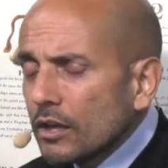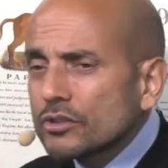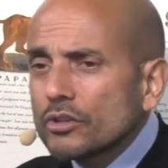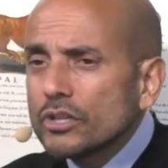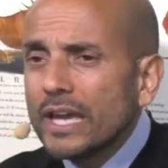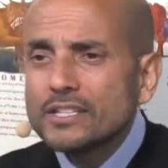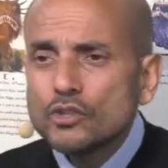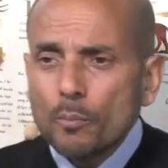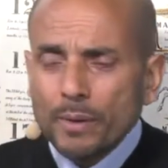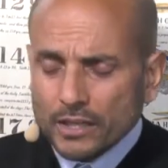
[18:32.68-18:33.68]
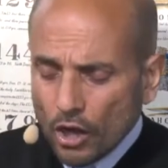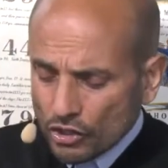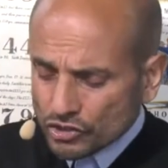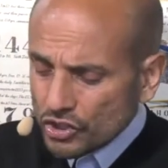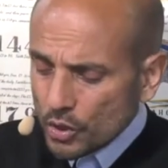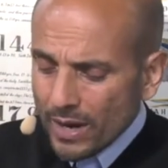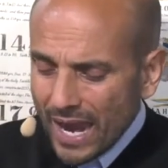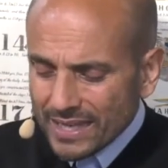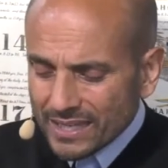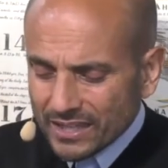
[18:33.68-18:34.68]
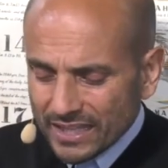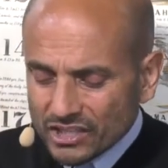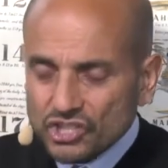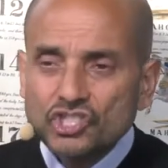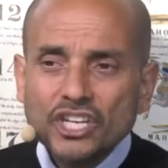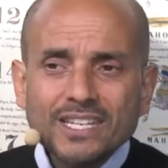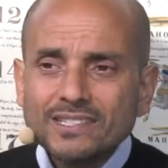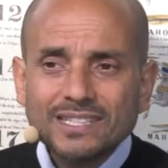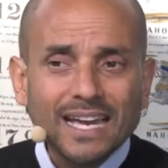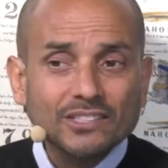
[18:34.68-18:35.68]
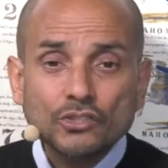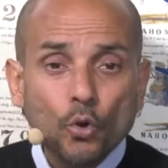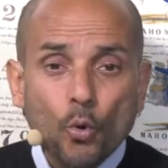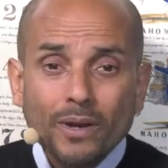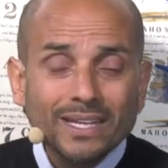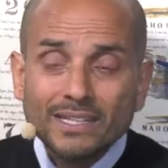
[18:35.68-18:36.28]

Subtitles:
So he's not being asked to do anything that Jesus hasn't already